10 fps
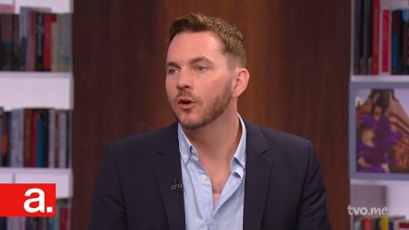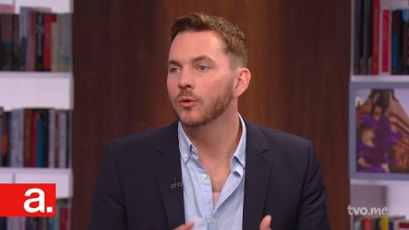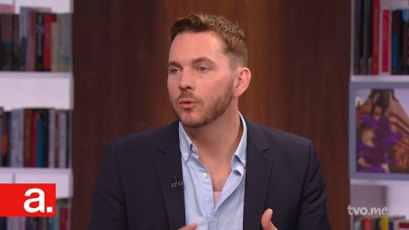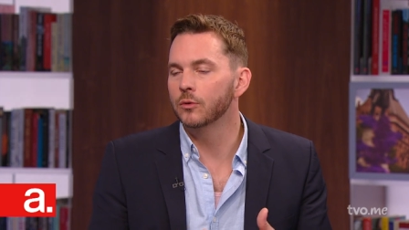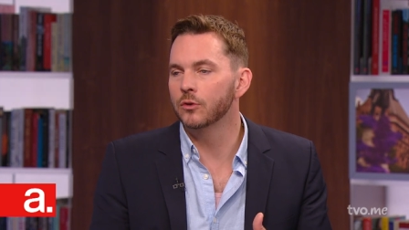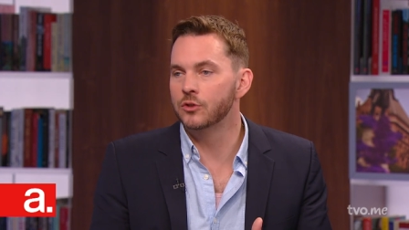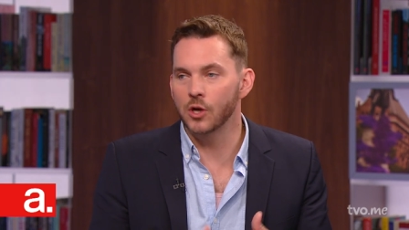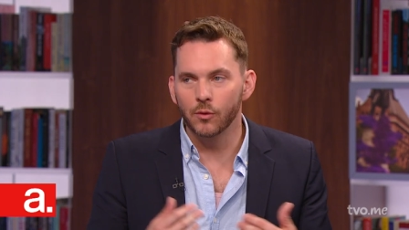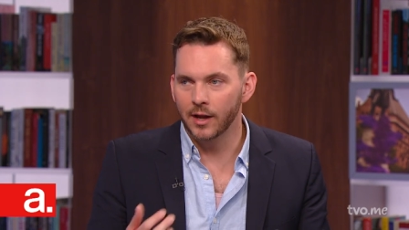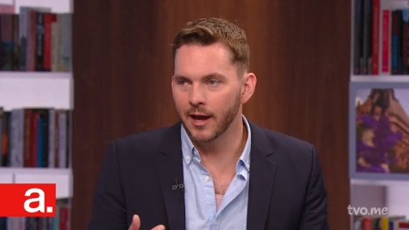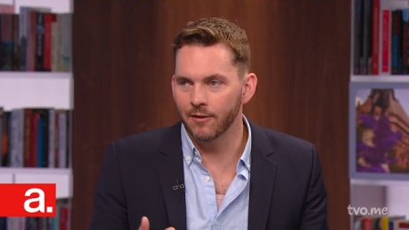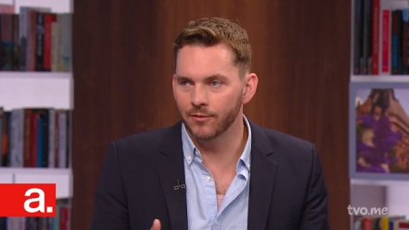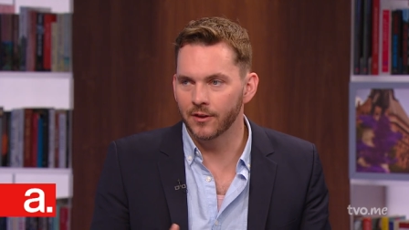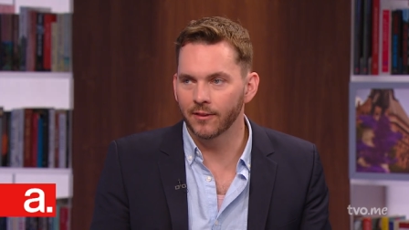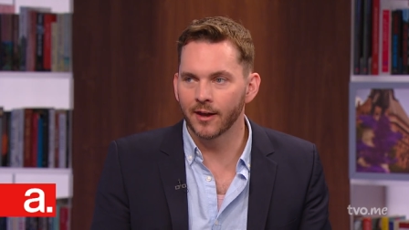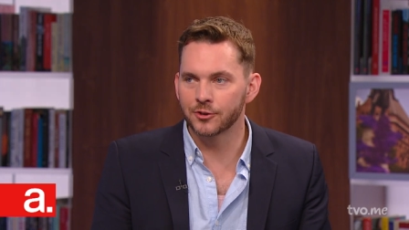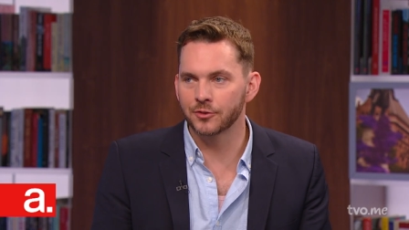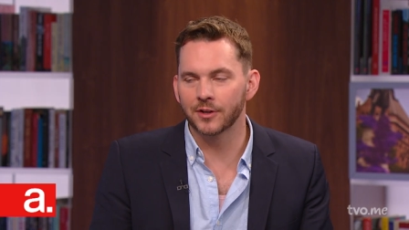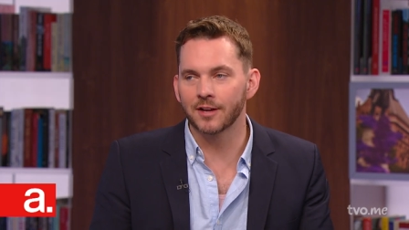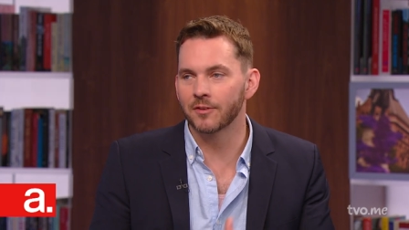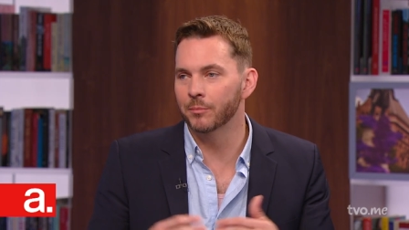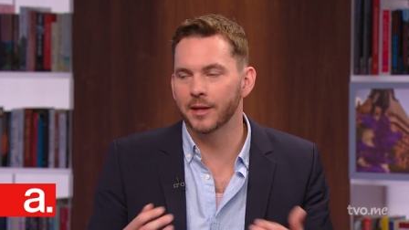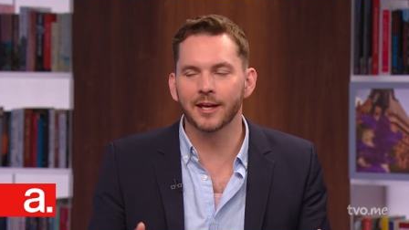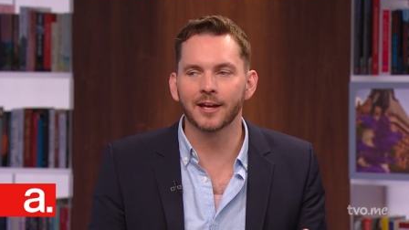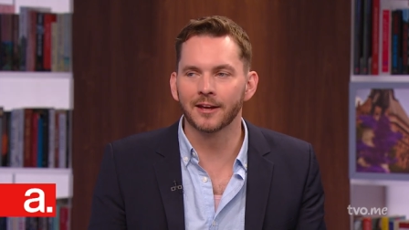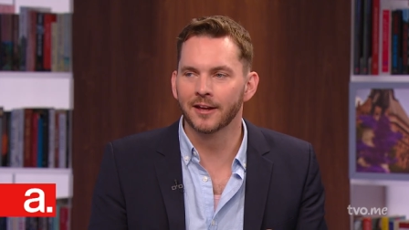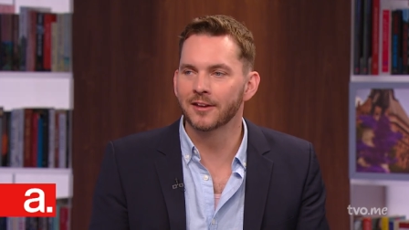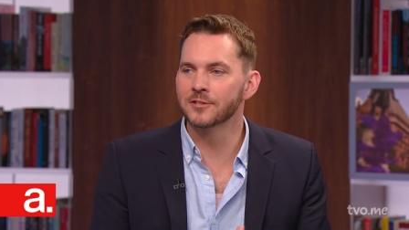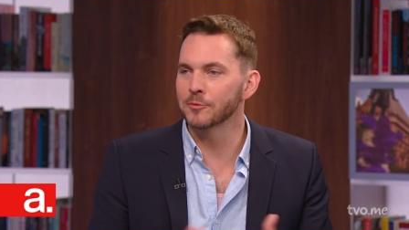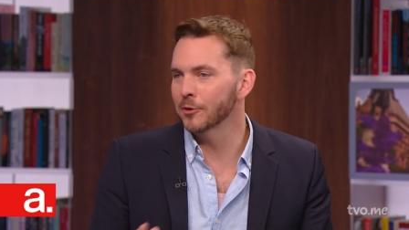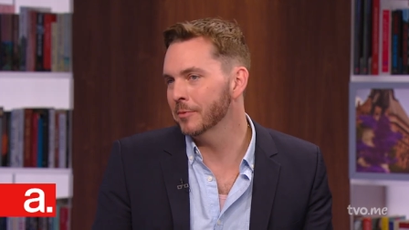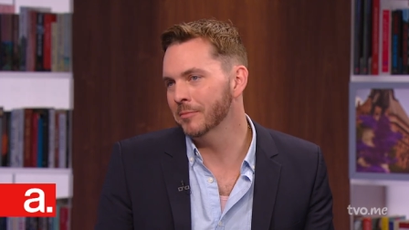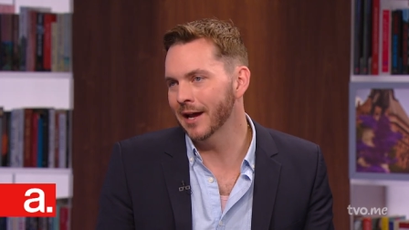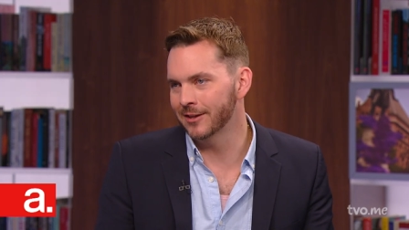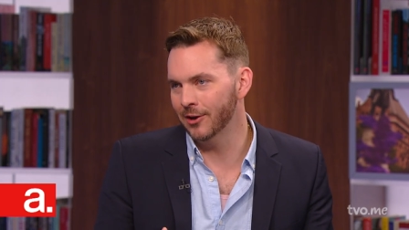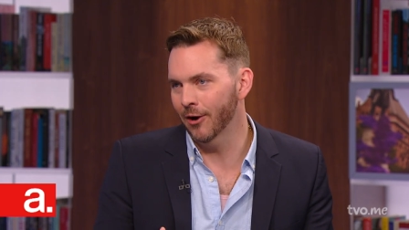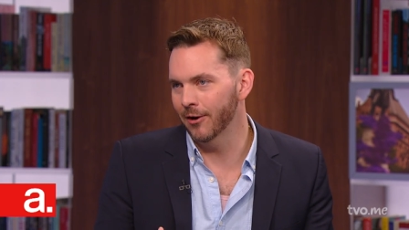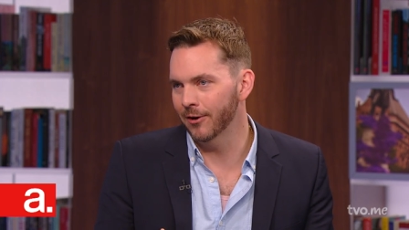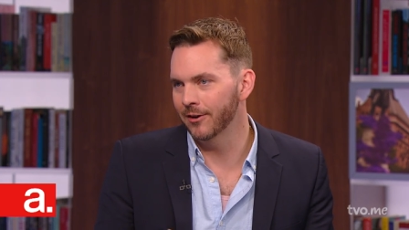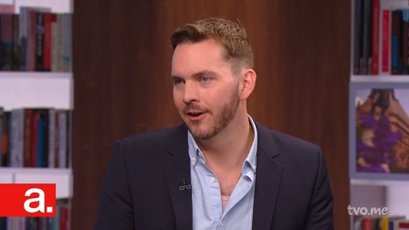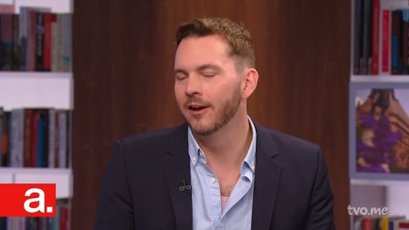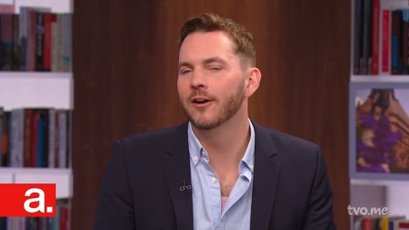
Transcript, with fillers: who don't have the luxury of a big suburban backyard,